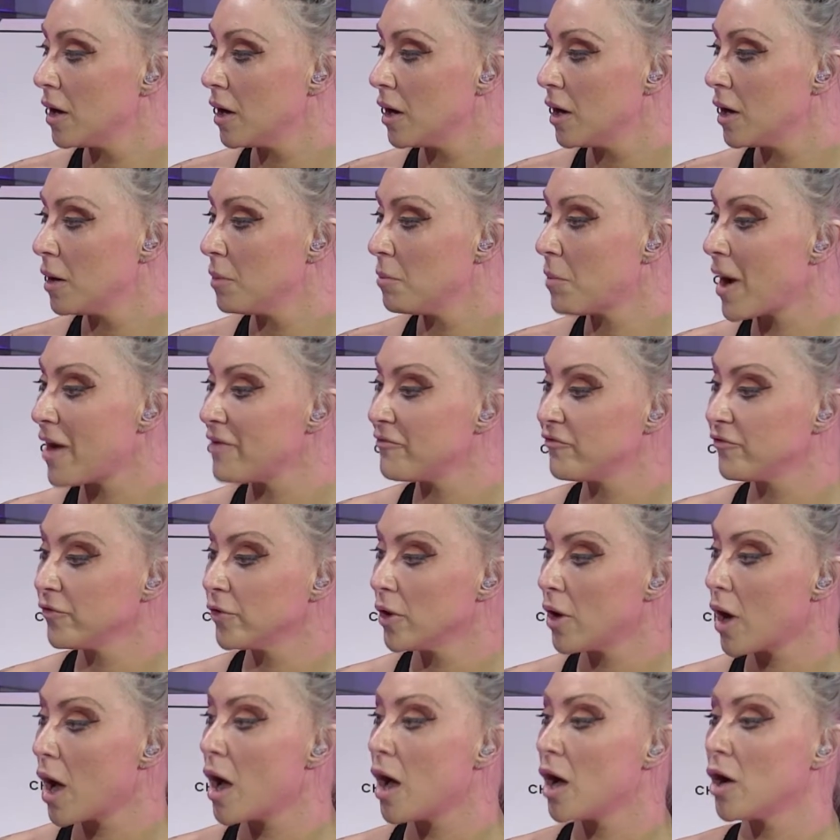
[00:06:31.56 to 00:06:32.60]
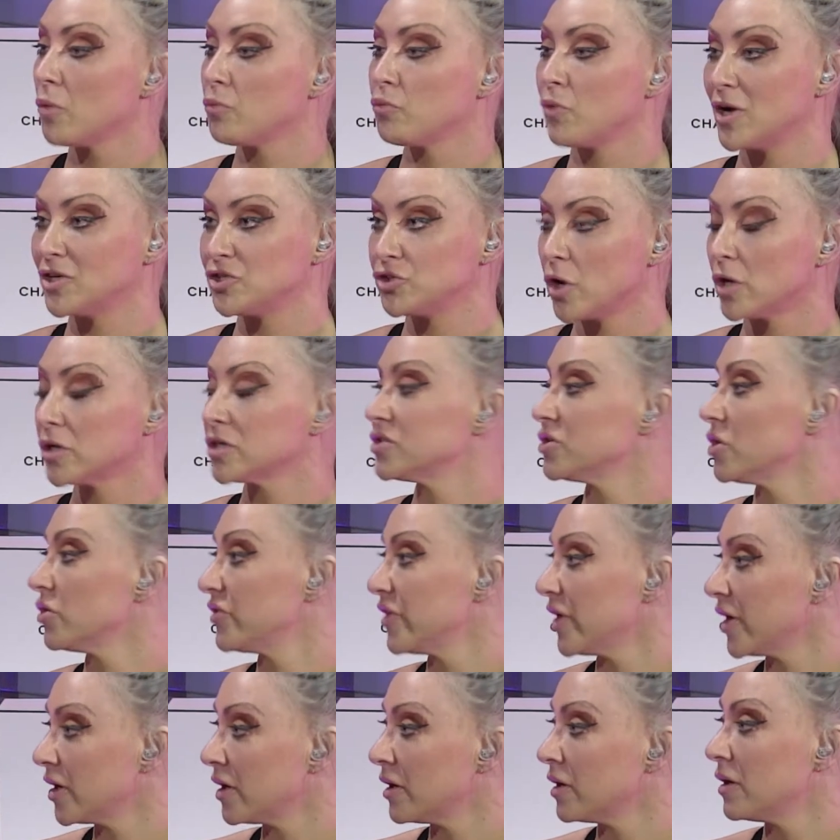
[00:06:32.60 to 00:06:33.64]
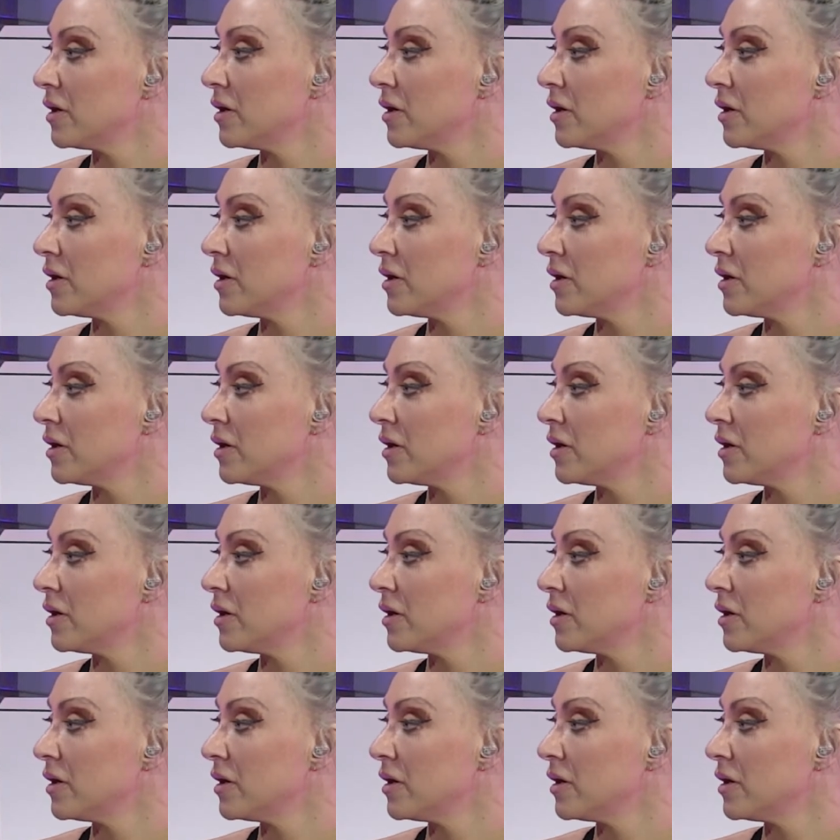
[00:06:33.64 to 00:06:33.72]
My restaurant consulting.